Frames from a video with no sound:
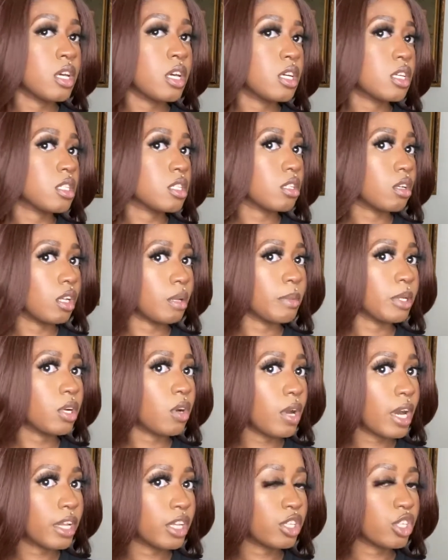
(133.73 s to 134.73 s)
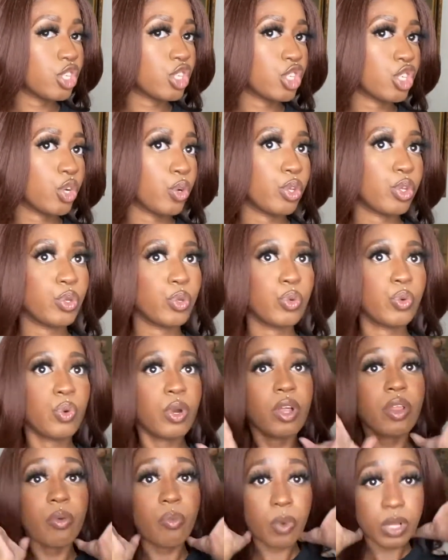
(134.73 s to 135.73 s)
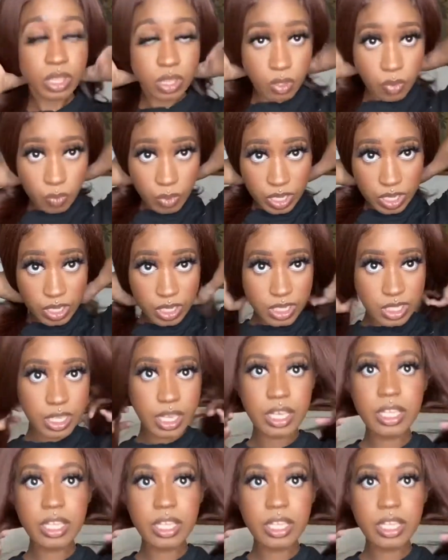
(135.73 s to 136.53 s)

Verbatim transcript: So let me go ahead and just show you what the wig looks like.